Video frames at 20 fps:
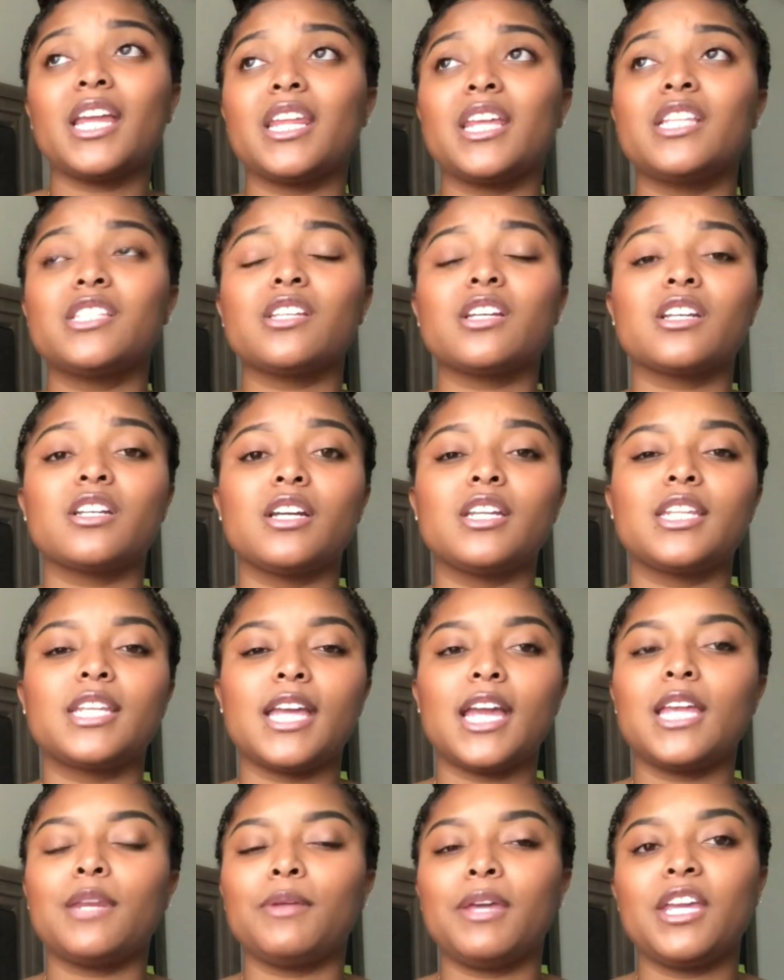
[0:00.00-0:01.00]
He's a good
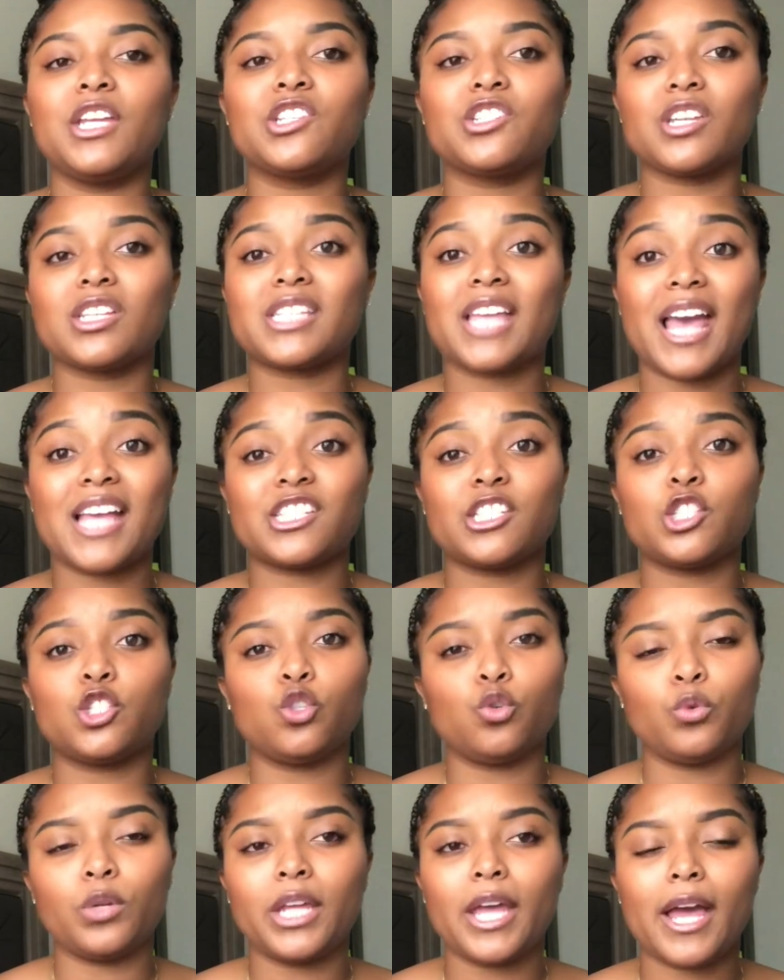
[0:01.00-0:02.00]
kid. He just has to
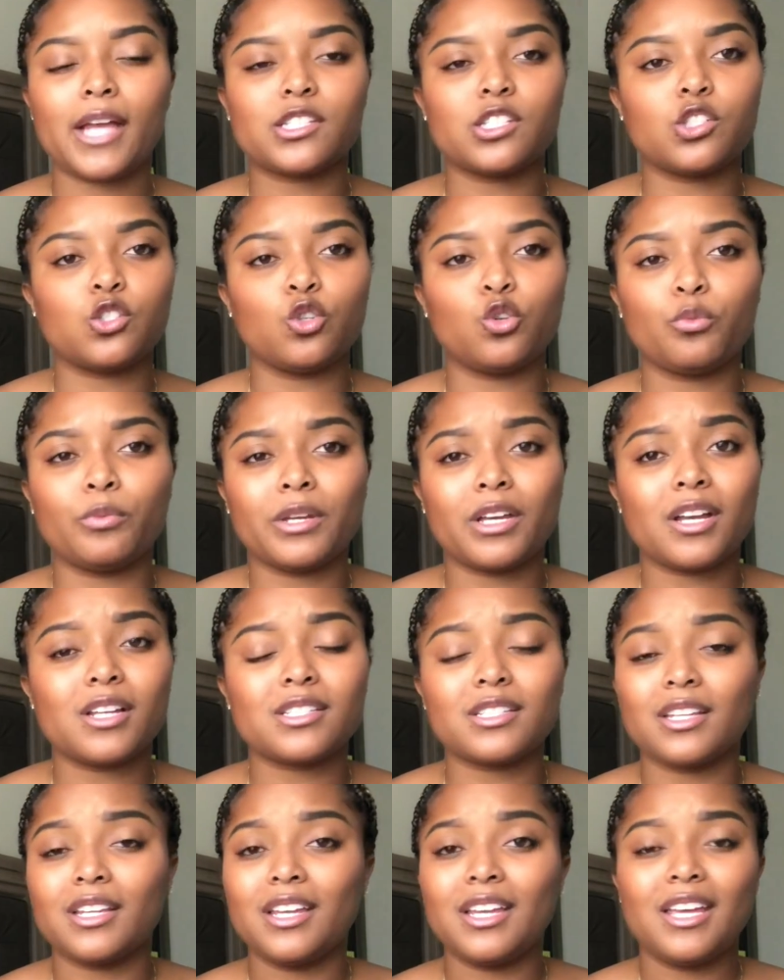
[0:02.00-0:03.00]
do what he has to do
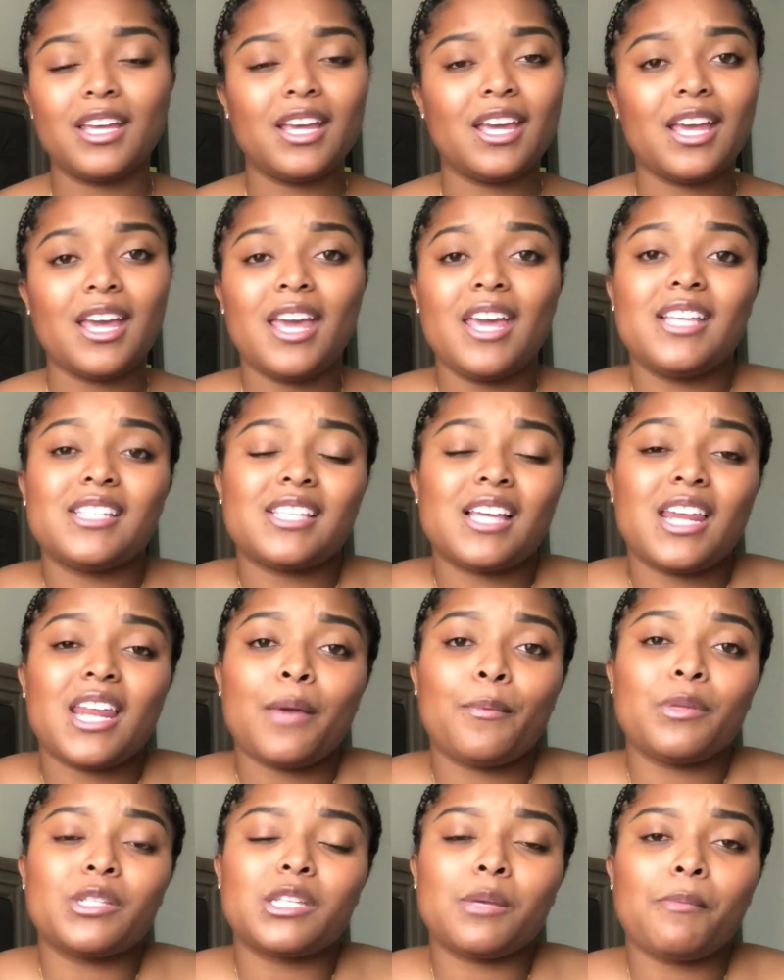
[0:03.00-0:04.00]
because he's not
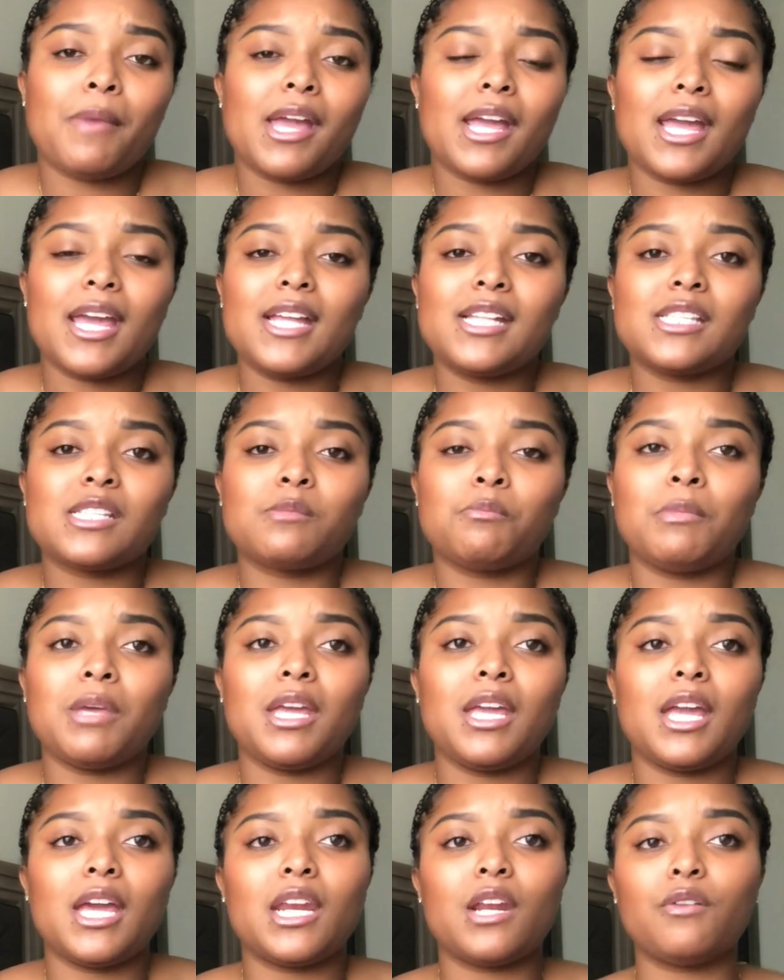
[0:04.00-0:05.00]
able to make ends
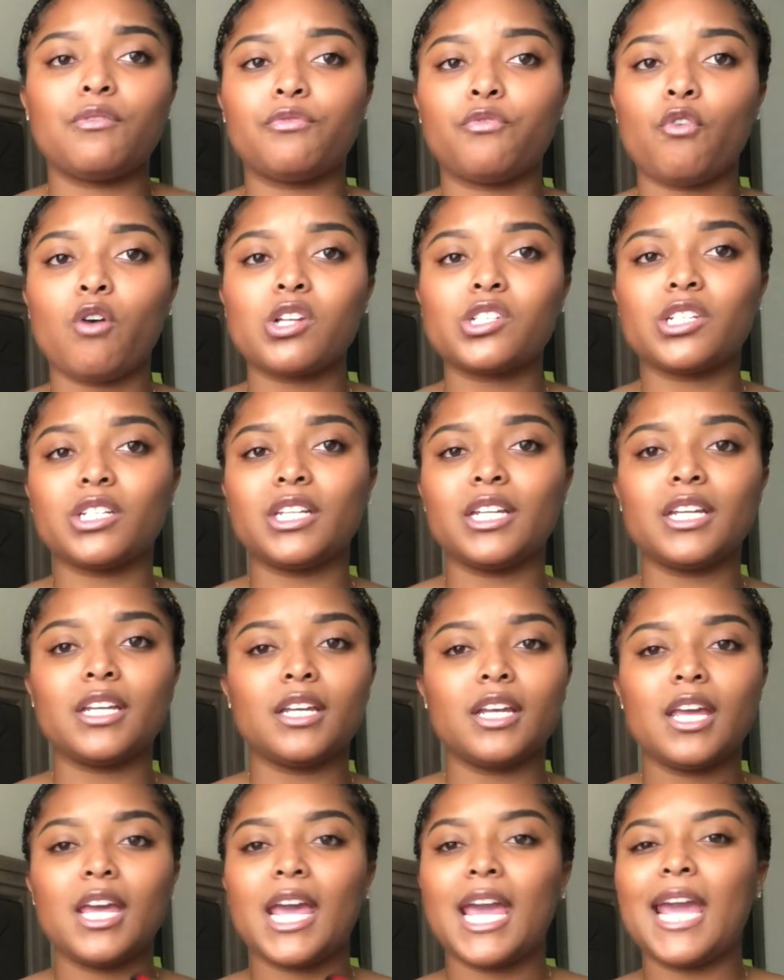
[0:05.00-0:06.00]
meet, and unfortunately
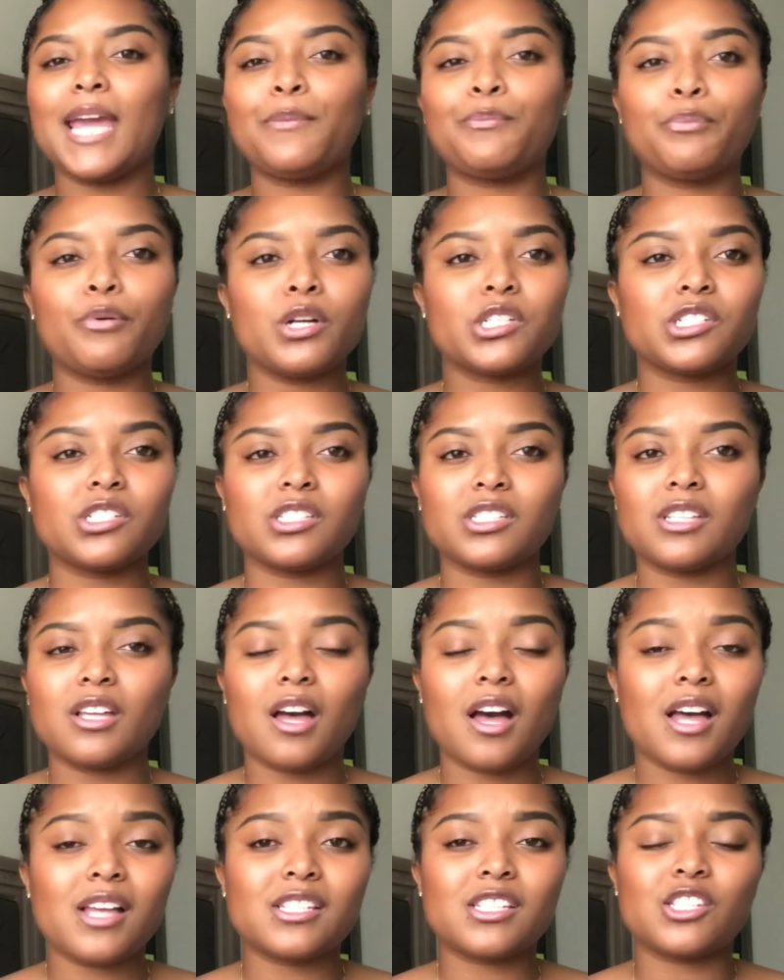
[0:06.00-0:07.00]
it pushes
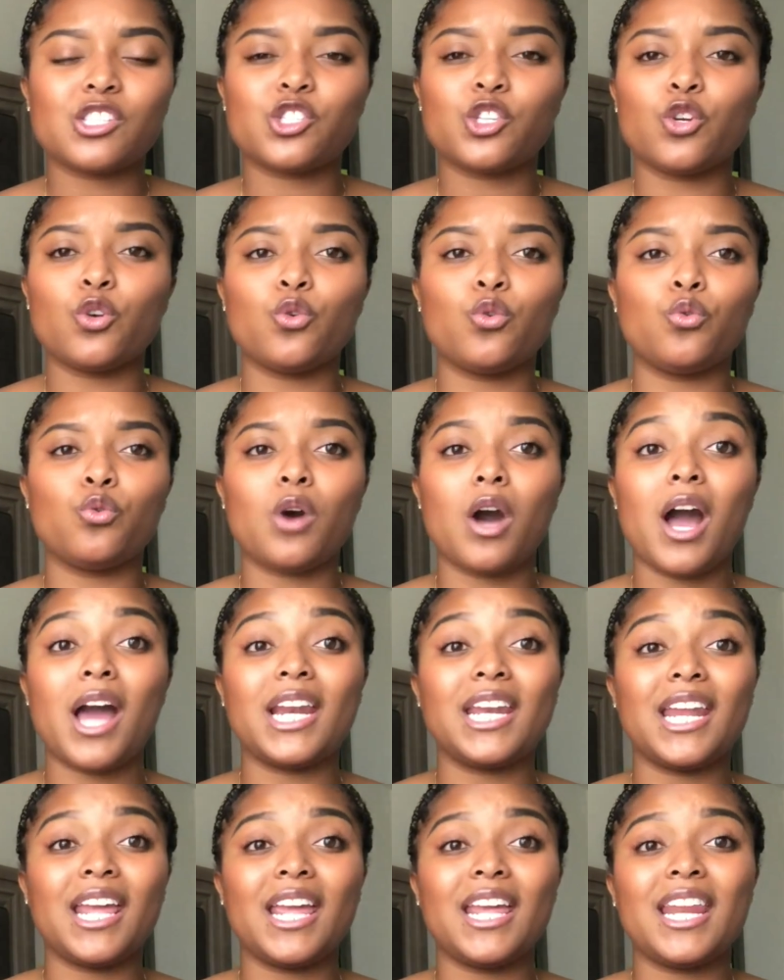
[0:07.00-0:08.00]
us to
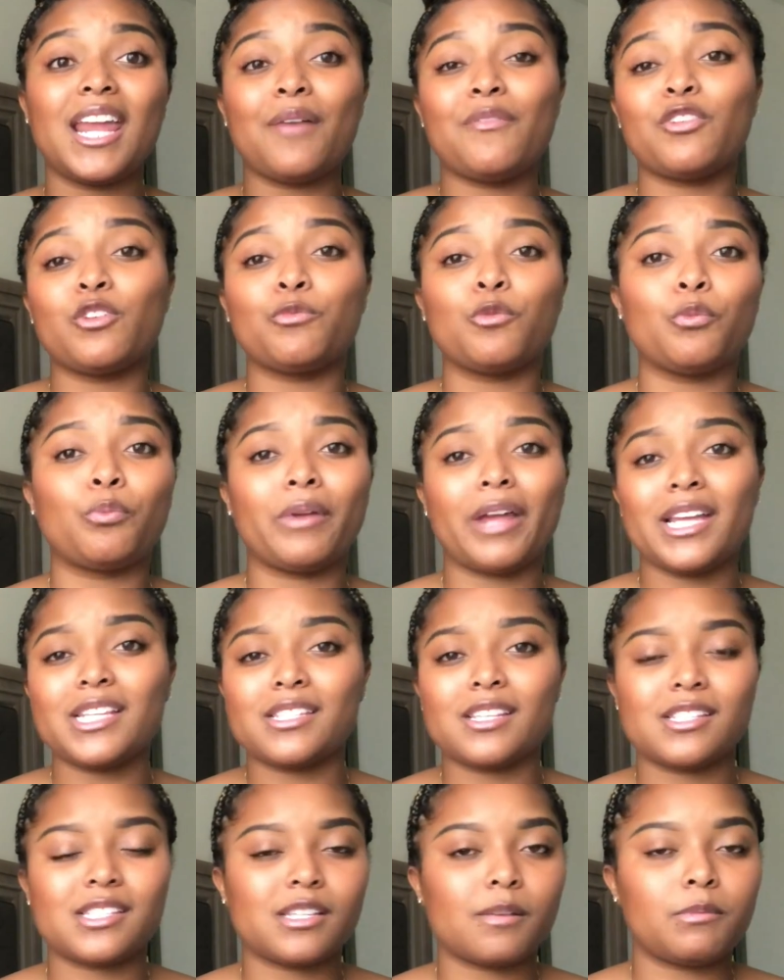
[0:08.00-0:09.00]
inevitable
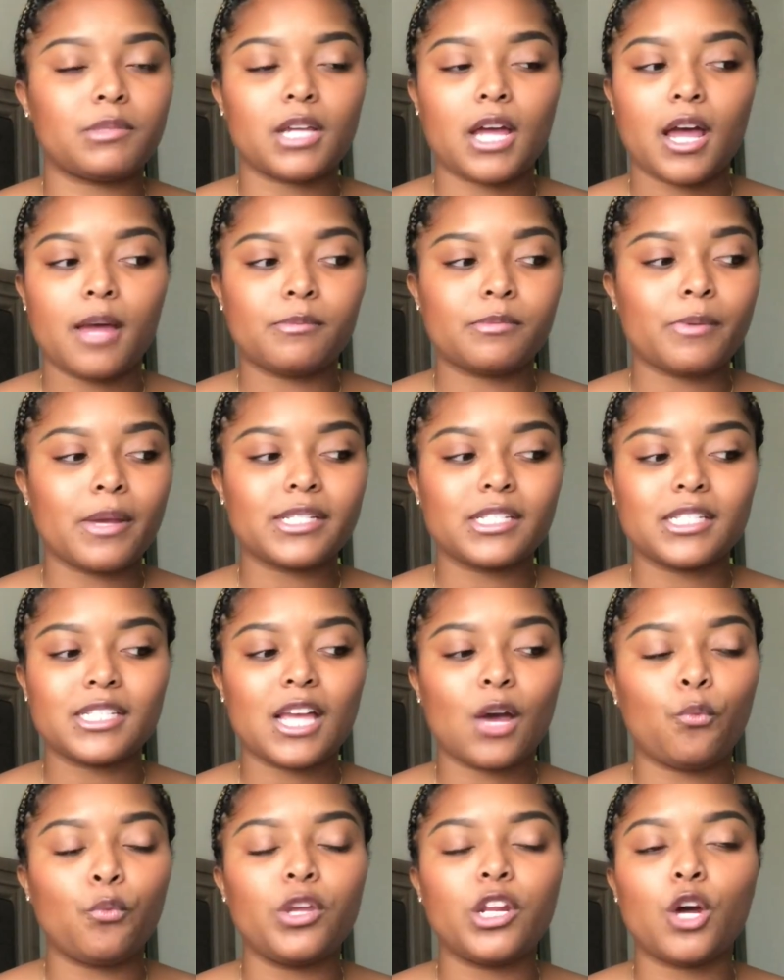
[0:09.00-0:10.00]
places sometimes, places
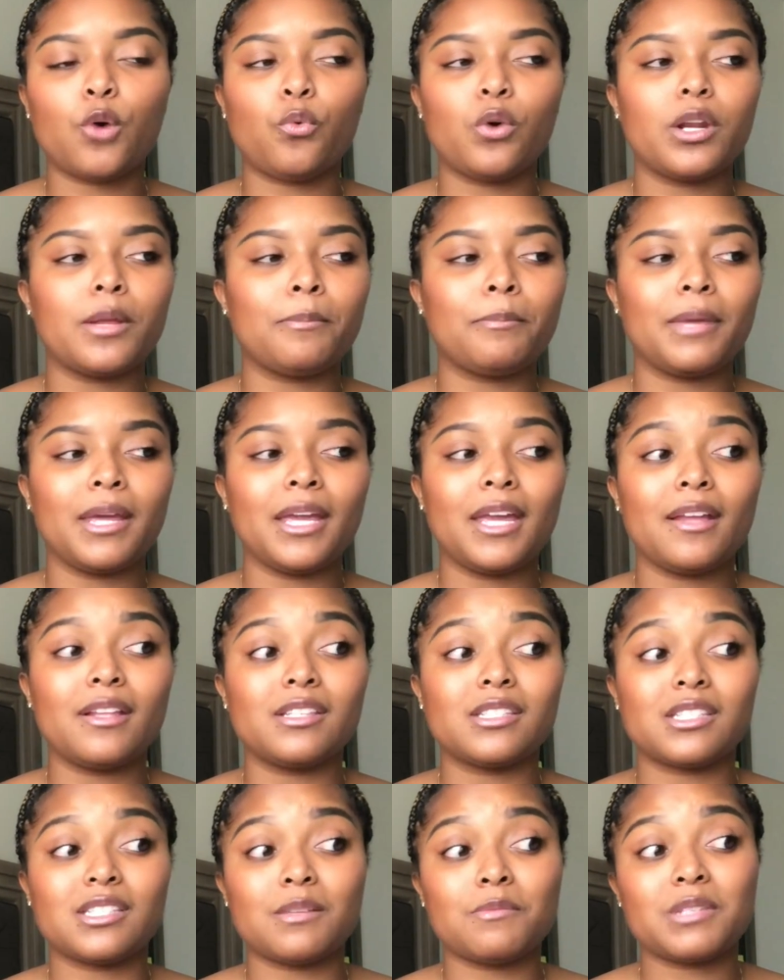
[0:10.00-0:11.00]
that we don't want to be in,
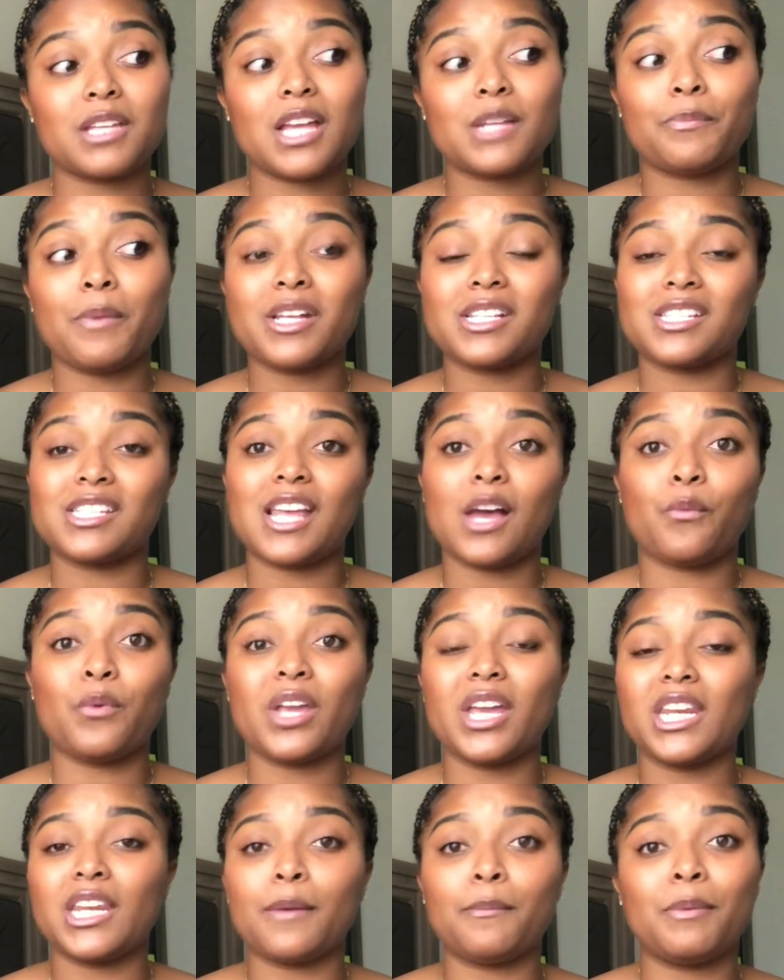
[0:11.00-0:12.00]
sometimes places that we
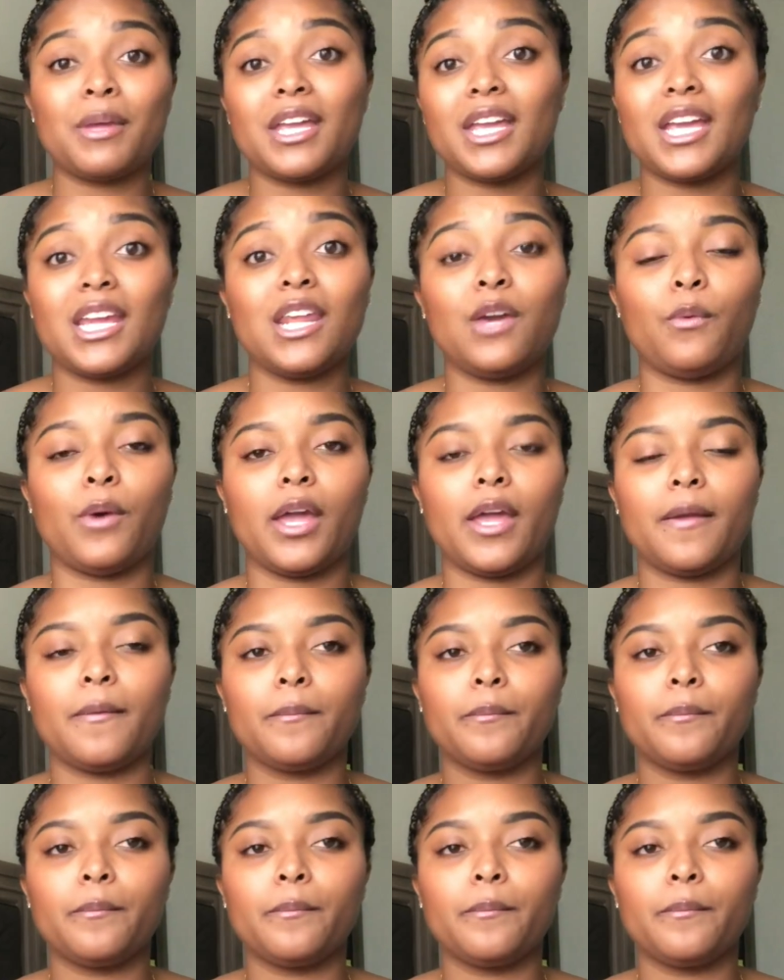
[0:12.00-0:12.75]
end up being anyway.